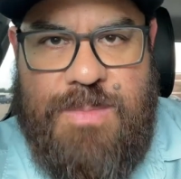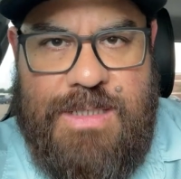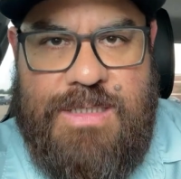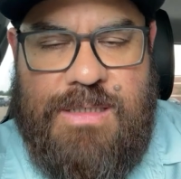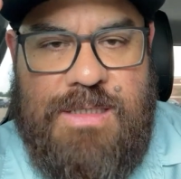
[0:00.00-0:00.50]

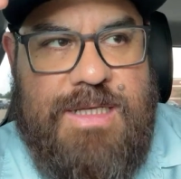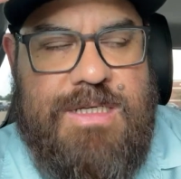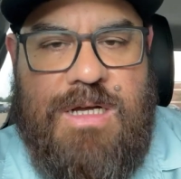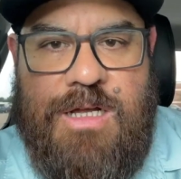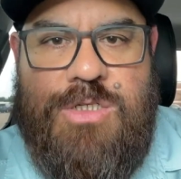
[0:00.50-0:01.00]
Basically, it's a
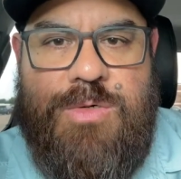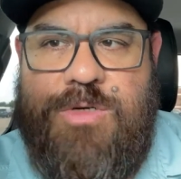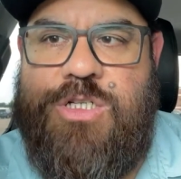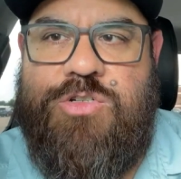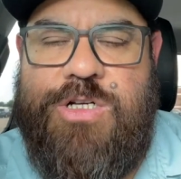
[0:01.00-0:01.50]
country
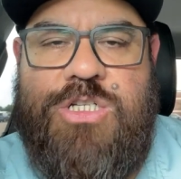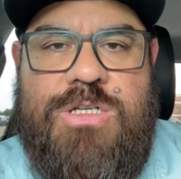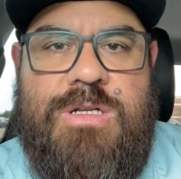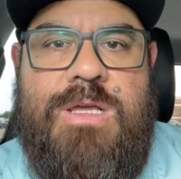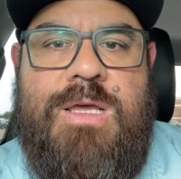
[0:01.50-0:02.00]
restriction,
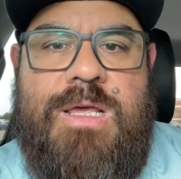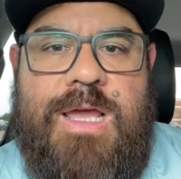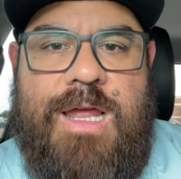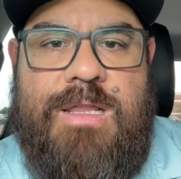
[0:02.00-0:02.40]
and the way